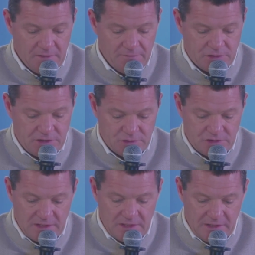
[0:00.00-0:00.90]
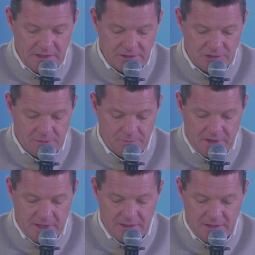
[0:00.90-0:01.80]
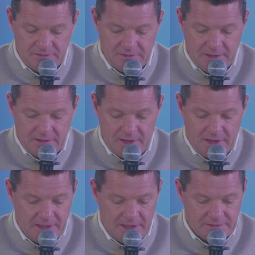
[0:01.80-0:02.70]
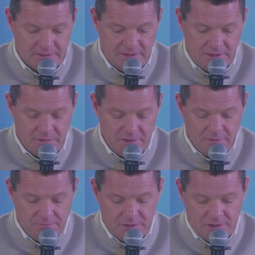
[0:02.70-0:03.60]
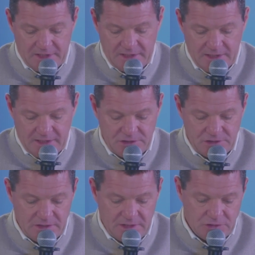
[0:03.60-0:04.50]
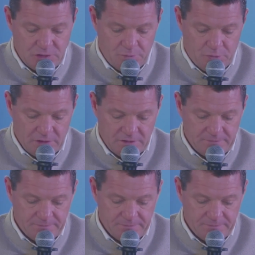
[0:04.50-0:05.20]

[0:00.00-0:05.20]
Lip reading: for his outstanding leadership and the entire IATA team for their dedication and support.